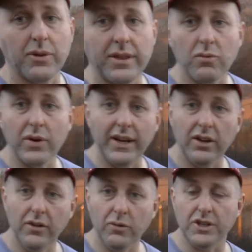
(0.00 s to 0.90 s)
With a
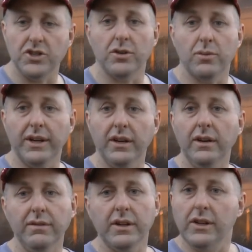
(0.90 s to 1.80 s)
recurve, when you shoot a
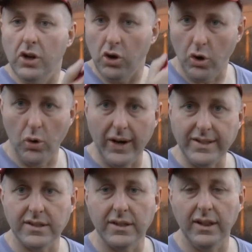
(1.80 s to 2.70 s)
recurve,
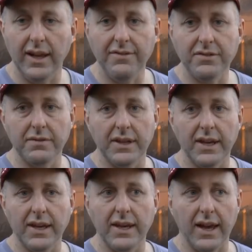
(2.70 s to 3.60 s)
always to the left of
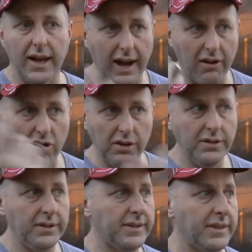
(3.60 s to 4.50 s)
the
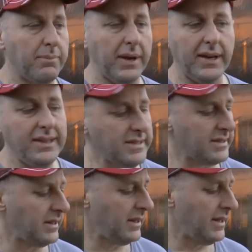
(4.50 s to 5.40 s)
arrow, the pin
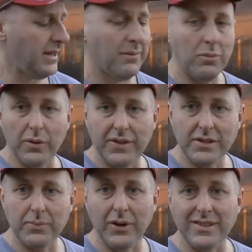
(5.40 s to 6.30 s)
is. But with
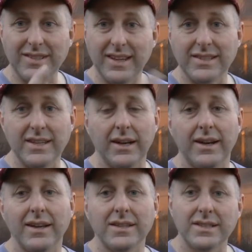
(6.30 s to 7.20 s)
this bow, it's dead center.
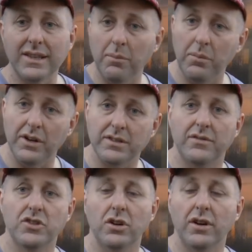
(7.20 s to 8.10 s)
Now some bows
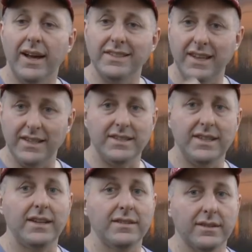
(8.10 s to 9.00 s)
I've shot are dead
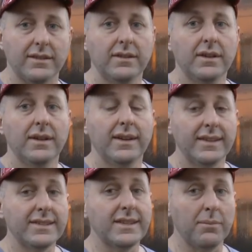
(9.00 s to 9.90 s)
center,
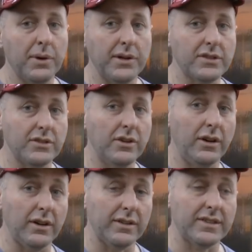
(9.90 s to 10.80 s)
and some bows are
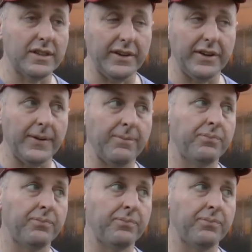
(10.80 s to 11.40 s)
not. So